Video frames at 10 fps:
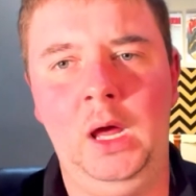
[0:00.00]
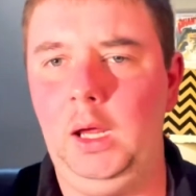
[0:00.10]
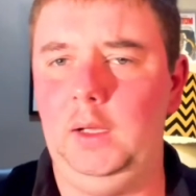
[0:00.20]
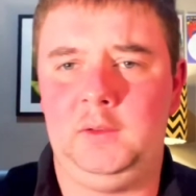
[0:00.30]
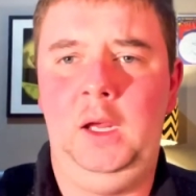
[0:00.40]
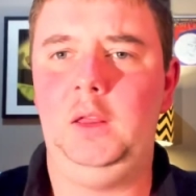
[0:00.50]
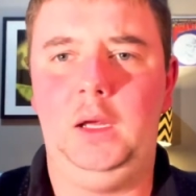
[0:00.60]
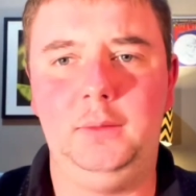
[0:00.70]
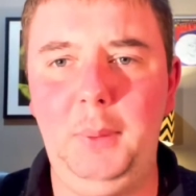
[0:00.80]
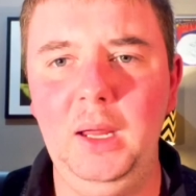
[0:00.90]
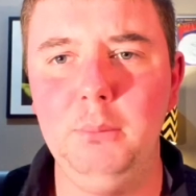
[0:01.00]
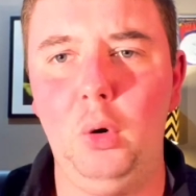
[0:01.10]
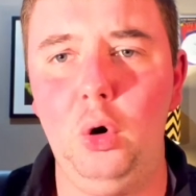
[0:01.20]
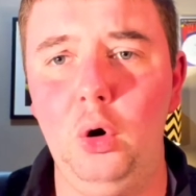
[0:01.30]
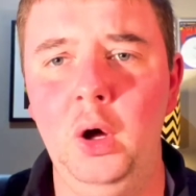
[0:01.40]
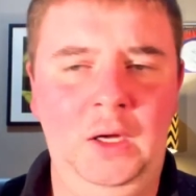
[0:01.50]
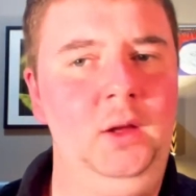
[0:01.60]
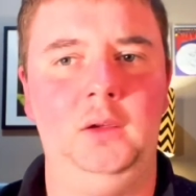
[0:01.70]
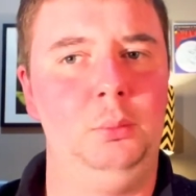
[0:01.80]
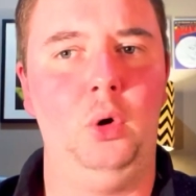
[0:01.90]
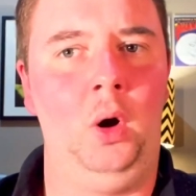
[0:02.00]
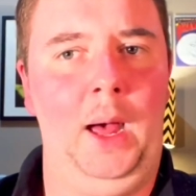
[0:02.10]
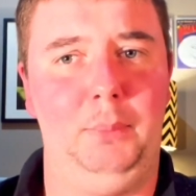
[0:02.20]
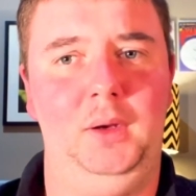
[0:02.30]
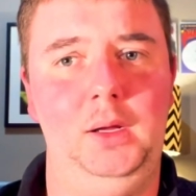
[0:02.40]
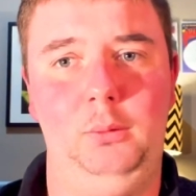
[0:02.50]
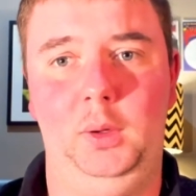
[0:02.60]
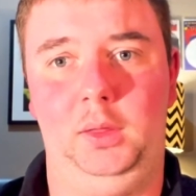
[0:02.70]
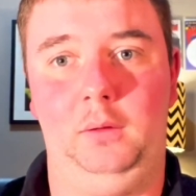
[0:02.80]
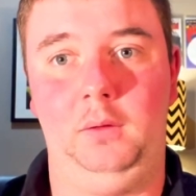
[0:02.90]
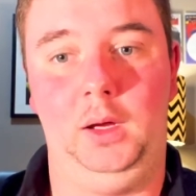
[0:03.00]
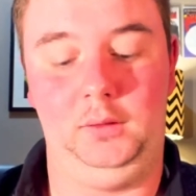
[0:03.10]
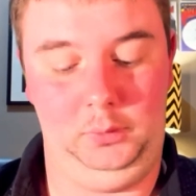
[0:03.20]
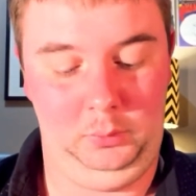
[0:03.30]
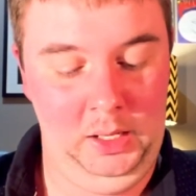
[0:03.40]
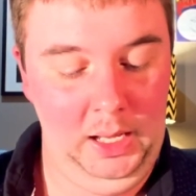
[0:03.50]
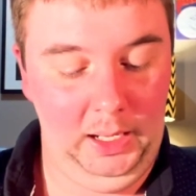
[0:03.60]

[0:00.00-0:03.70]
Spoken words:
Yes, there's more happening with the Phantom.